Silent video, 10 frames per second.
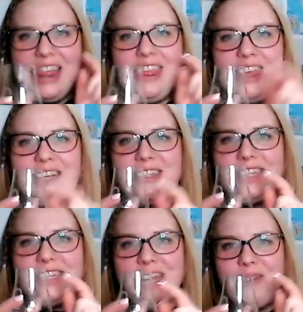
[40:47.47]
This, this,
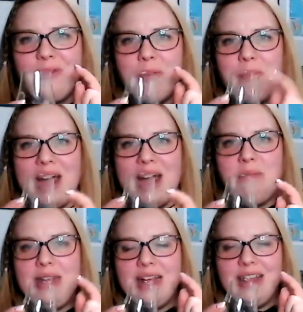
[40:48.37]
did
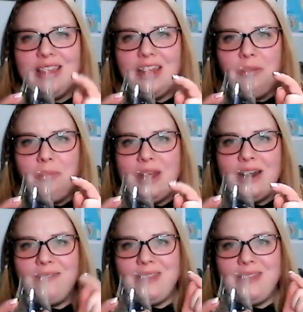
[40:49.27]
remind me a little bit of